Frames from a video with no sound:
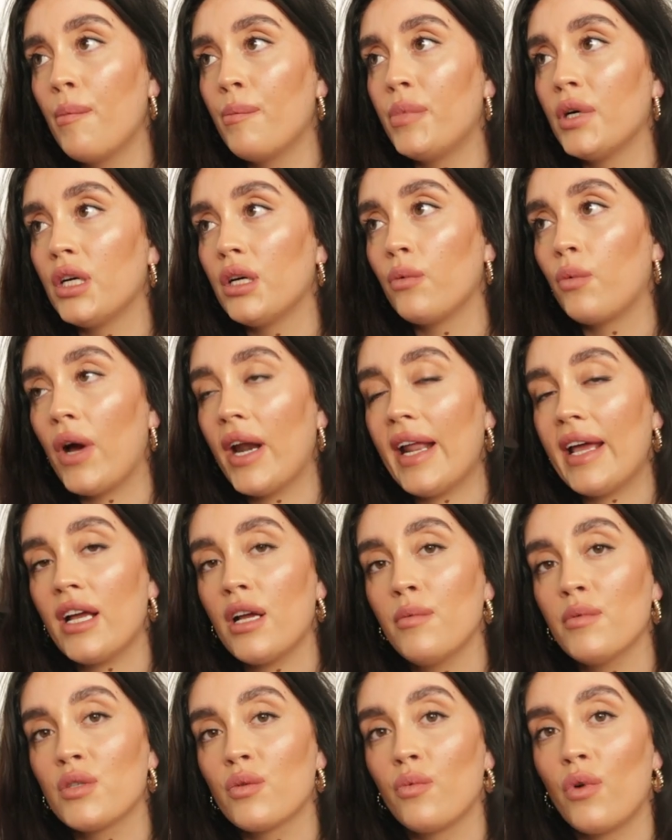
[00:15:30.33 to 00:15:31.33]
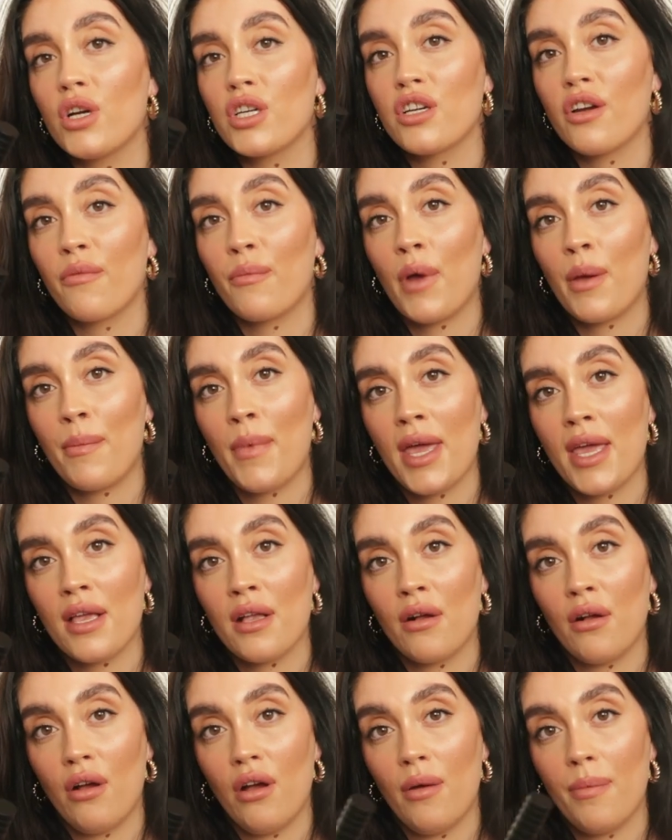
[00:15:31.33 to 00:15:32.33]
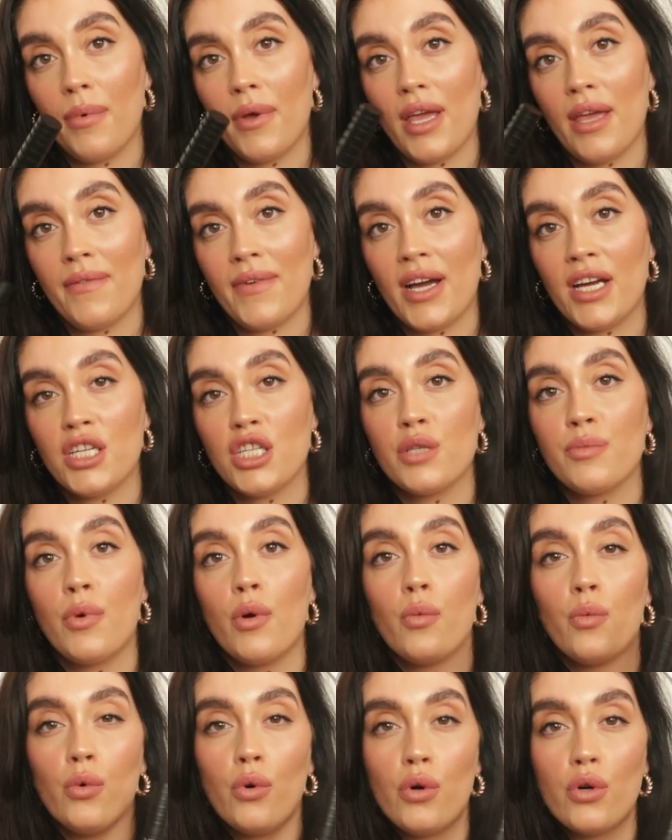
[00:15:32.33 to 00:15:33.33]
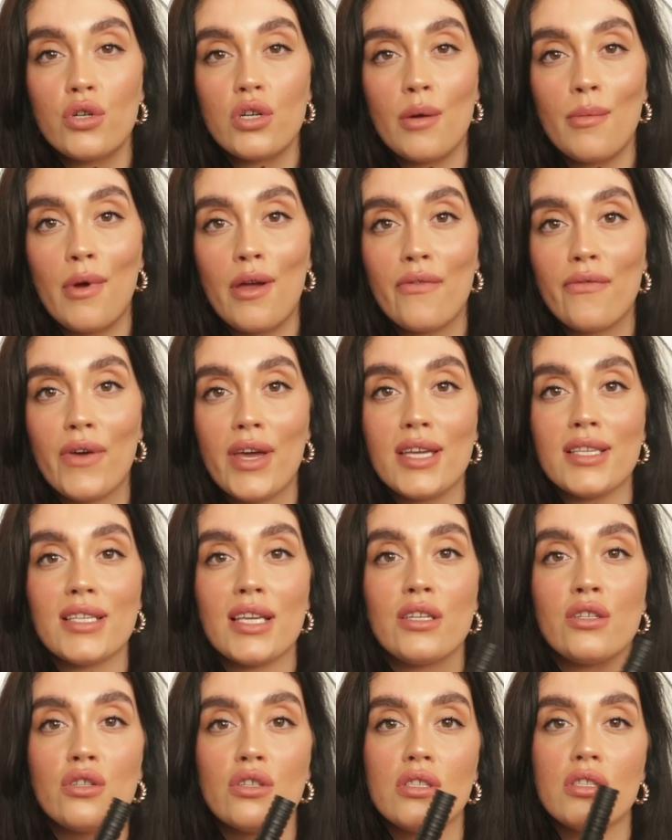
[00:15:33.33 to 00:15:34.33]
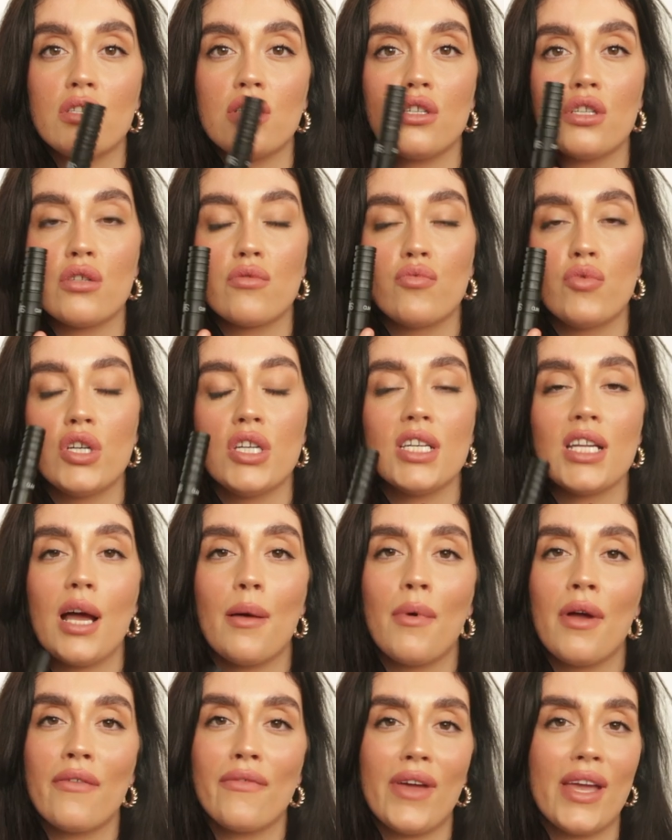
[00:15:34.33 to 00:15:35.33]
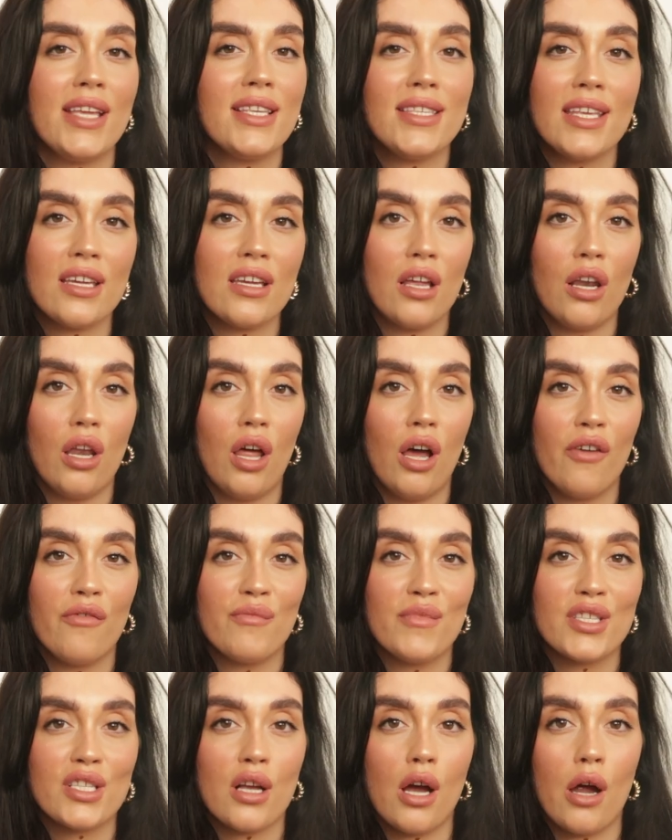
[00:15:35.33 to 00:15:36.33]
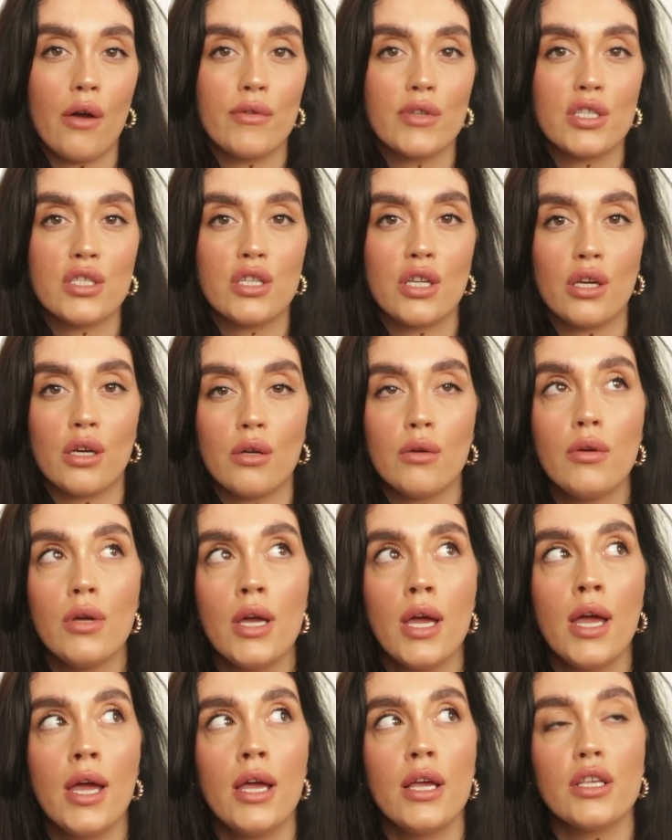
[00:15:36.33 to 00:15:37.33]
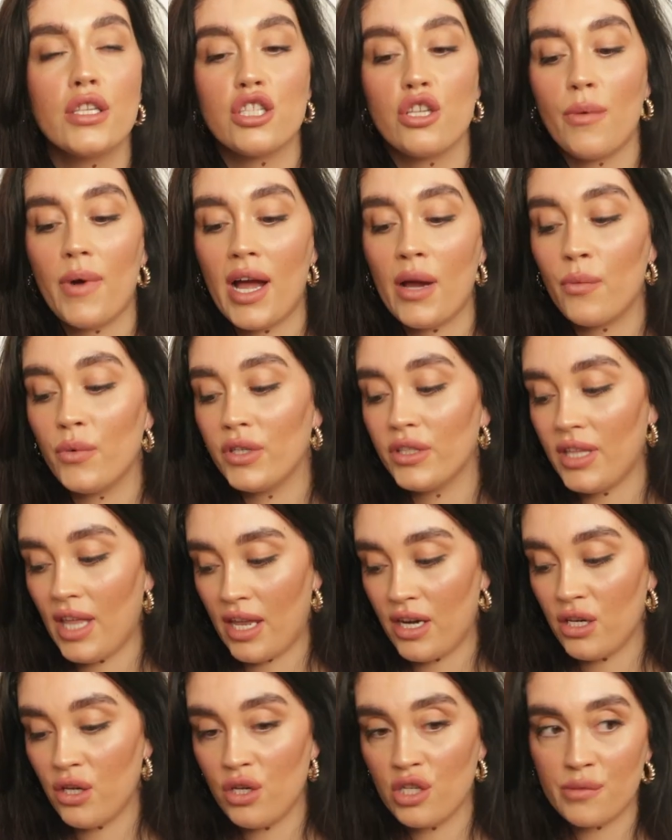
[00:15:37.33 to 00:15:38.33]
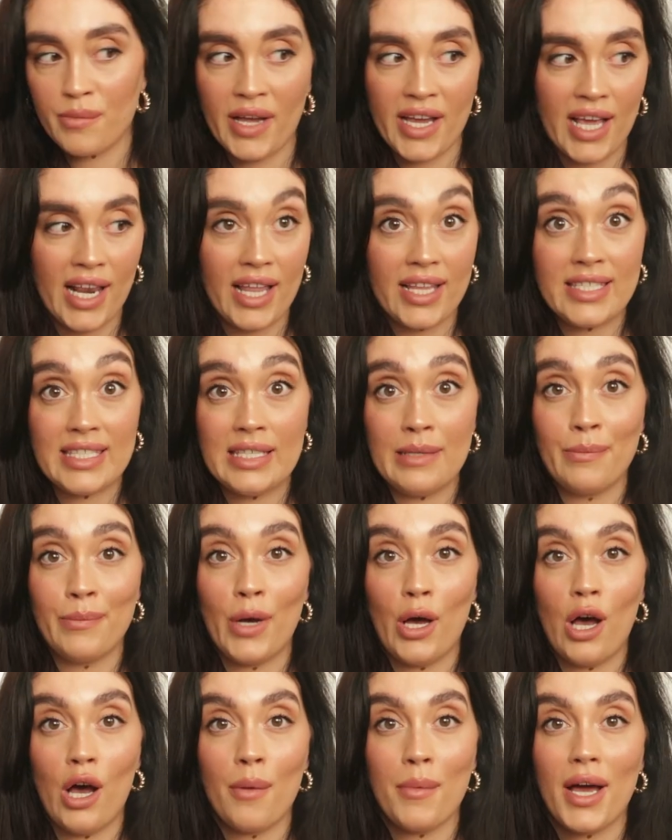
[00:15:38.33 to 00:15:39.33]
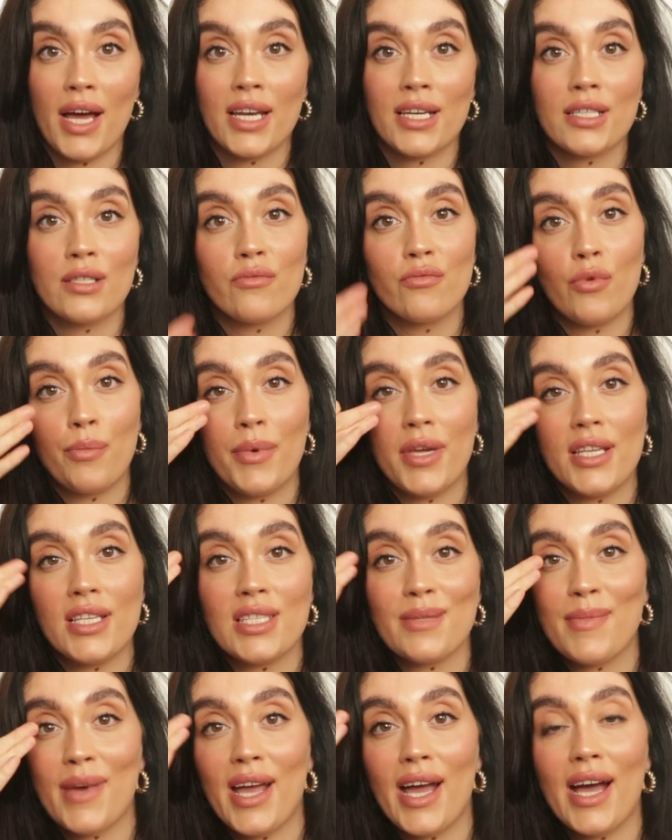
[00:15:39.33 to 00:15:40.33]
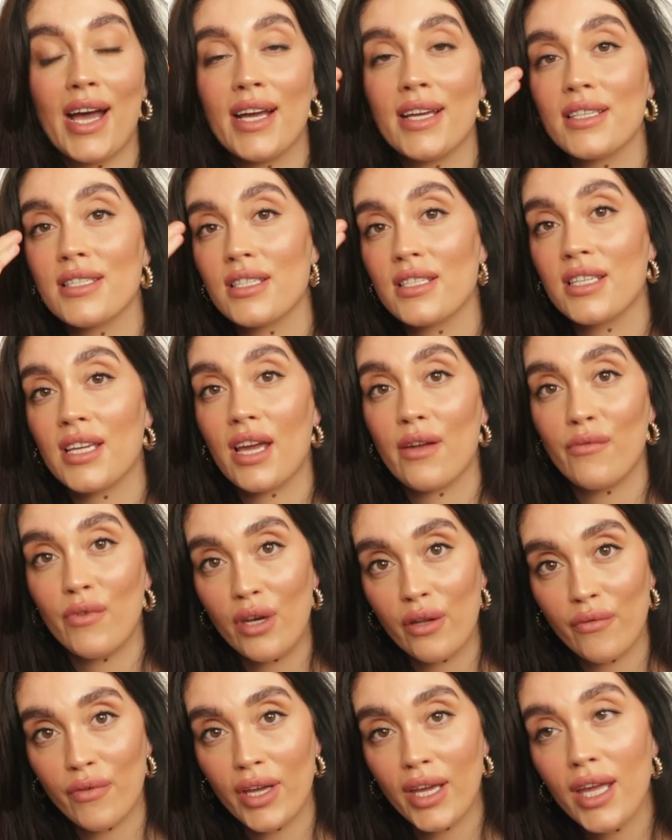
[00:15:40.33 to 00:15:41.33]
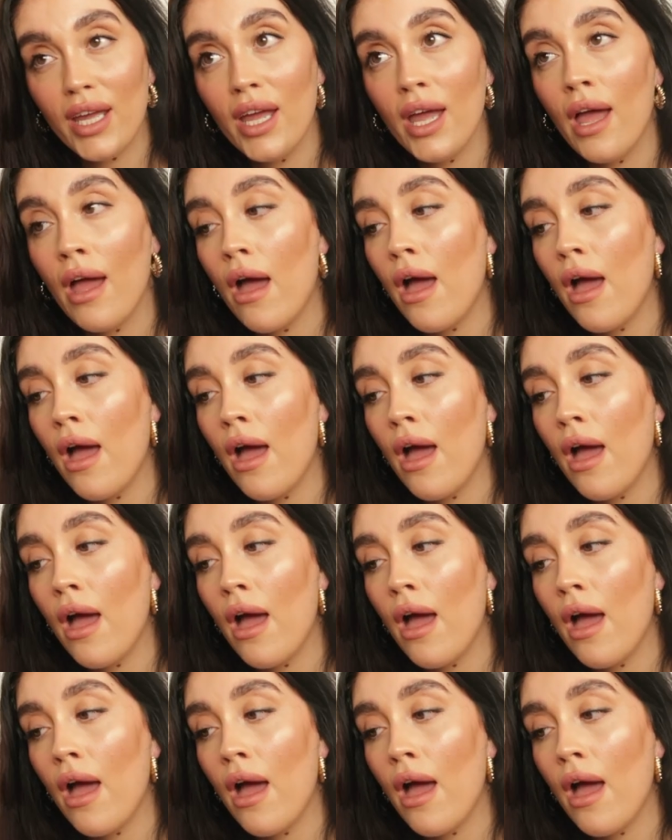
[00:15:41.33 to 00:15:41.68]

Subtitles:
But when I come to wash off my makeup, if I just put water on my face, it doesn't just run down my face like a lot of mascaras do. So I will then use my cleansing balm and rub it into my eyes to get rid of it.